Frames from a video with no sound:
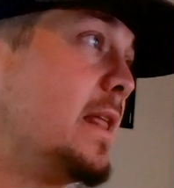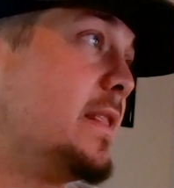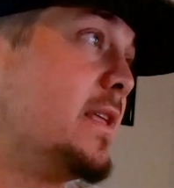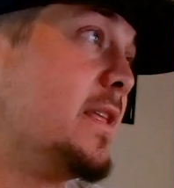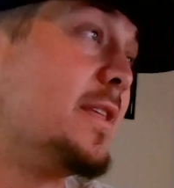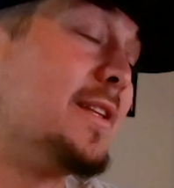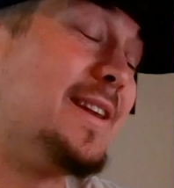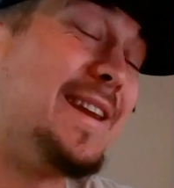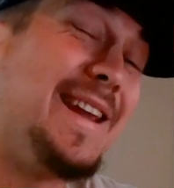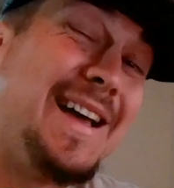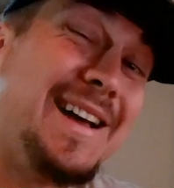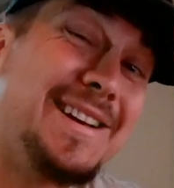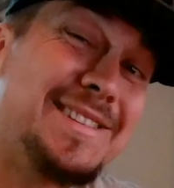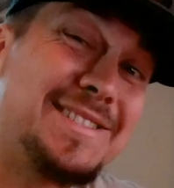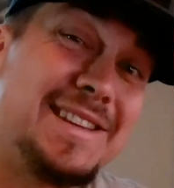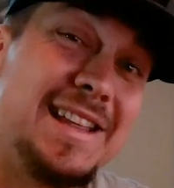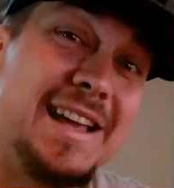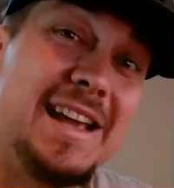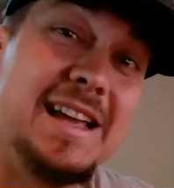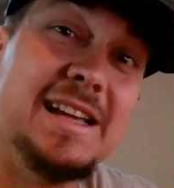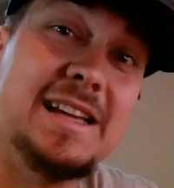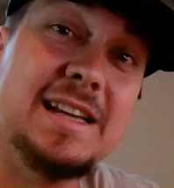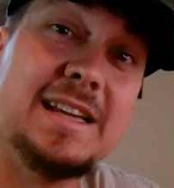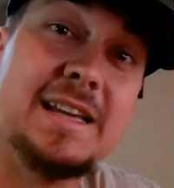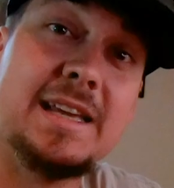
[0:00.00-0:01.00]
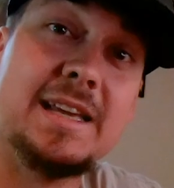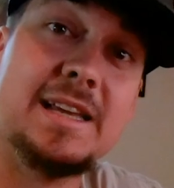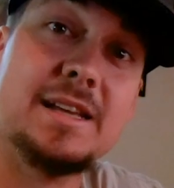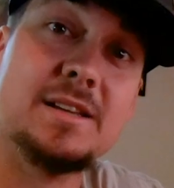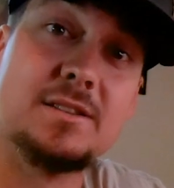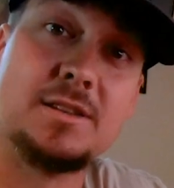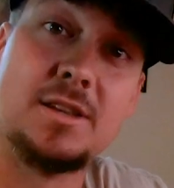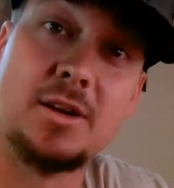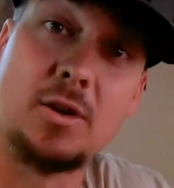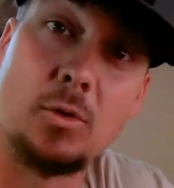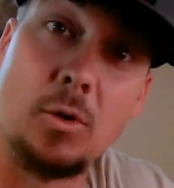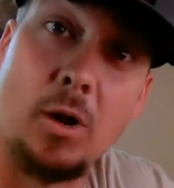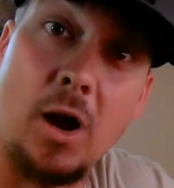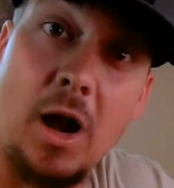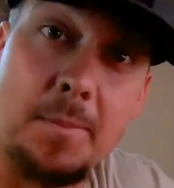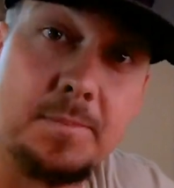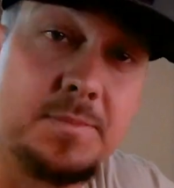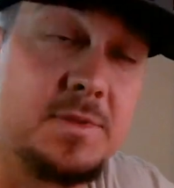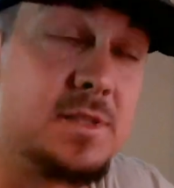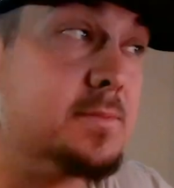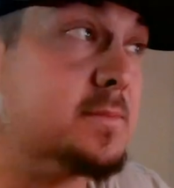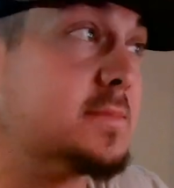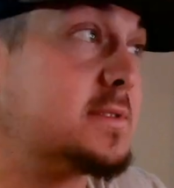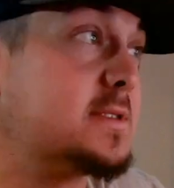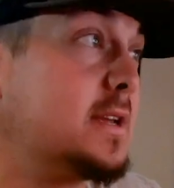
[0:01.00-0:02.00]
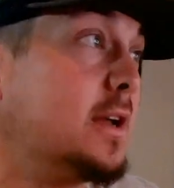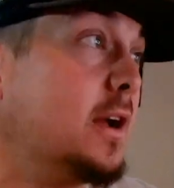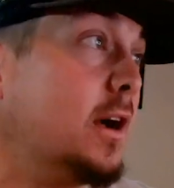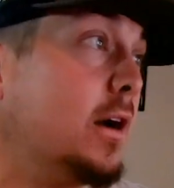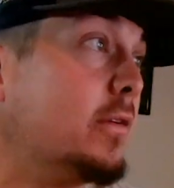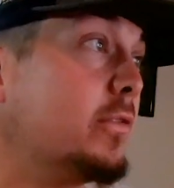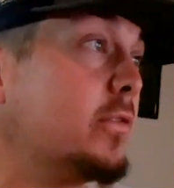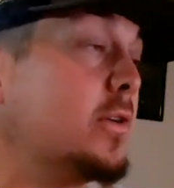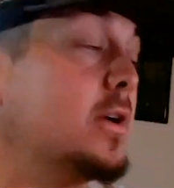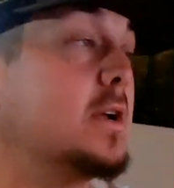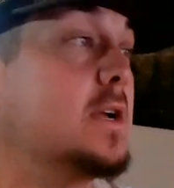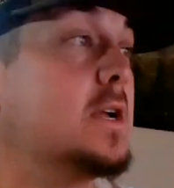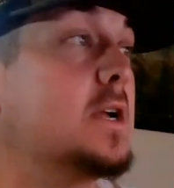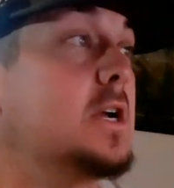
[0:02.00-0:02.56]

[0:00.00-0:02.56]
And then the next thing is the crops themselves.